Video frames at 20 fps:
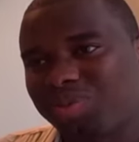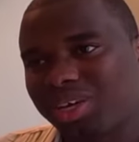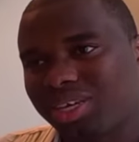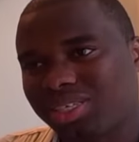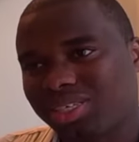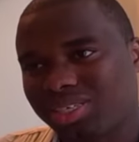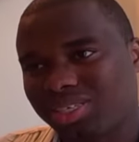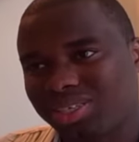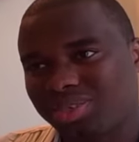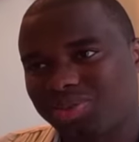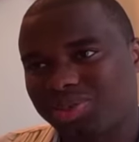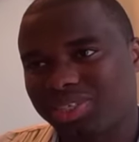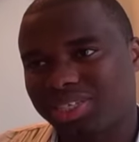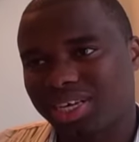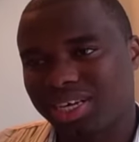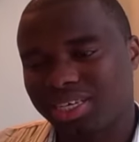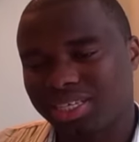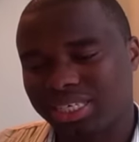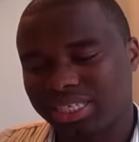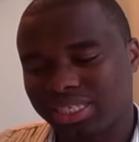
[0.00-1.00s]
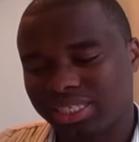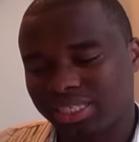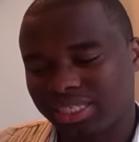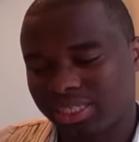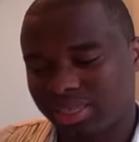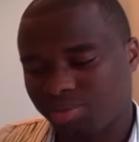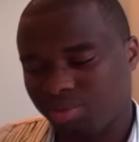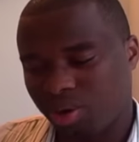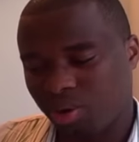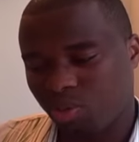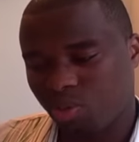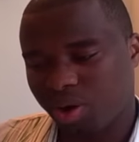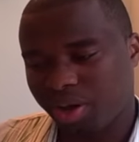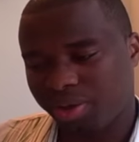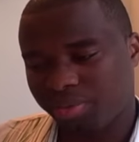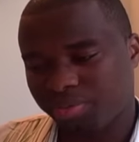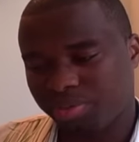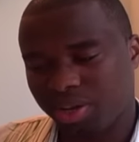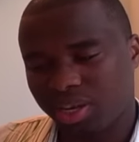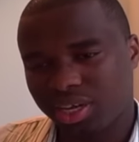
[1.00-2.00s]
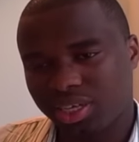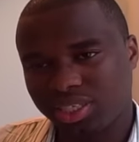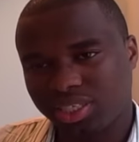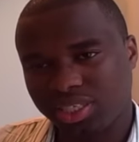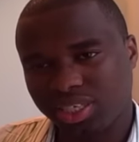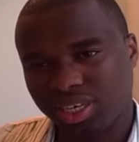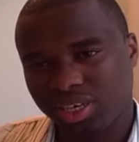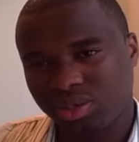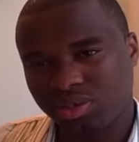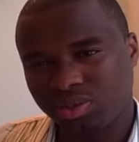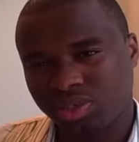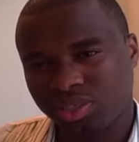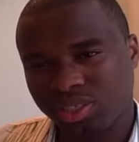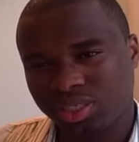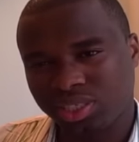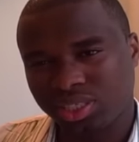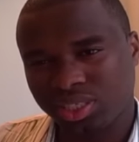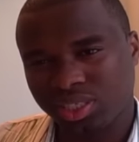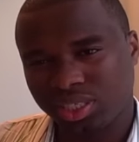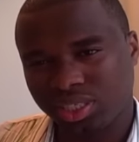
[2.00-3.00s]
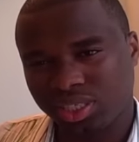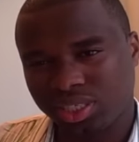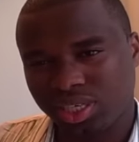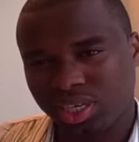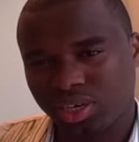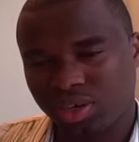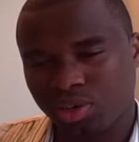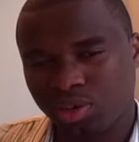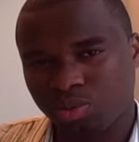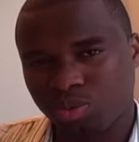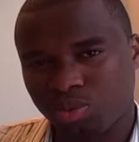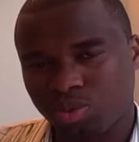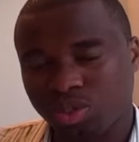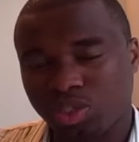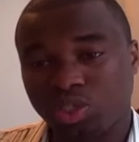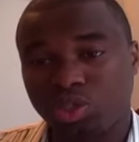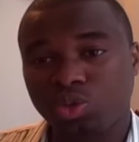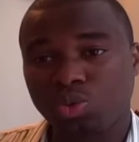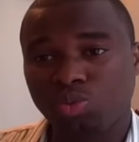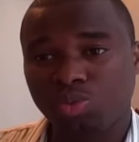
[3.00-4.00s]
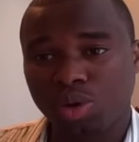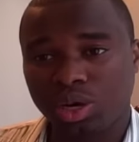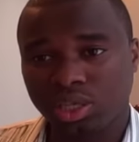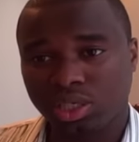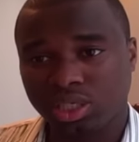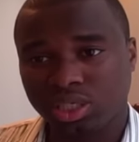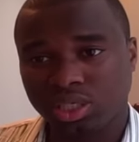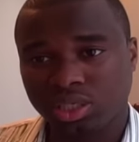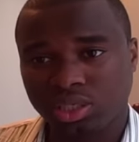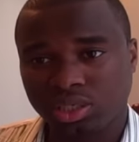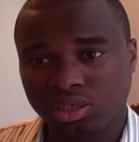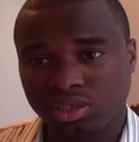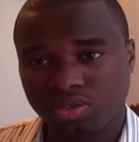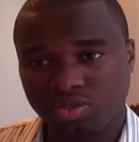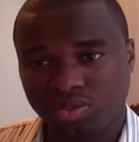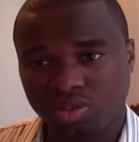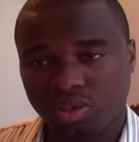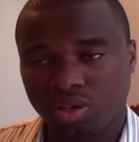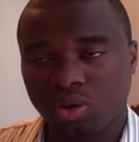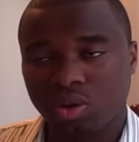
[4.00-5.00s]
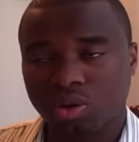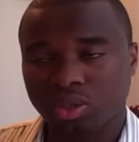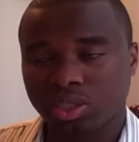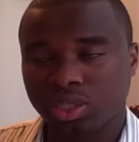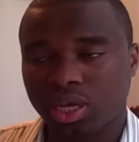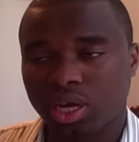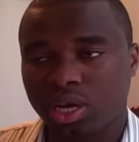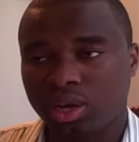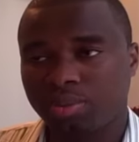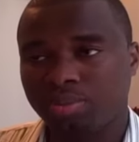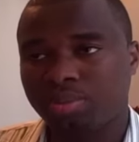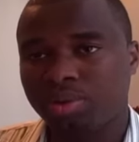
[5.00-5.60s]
Basically what that is, my white blood cells, there was too much for a long time.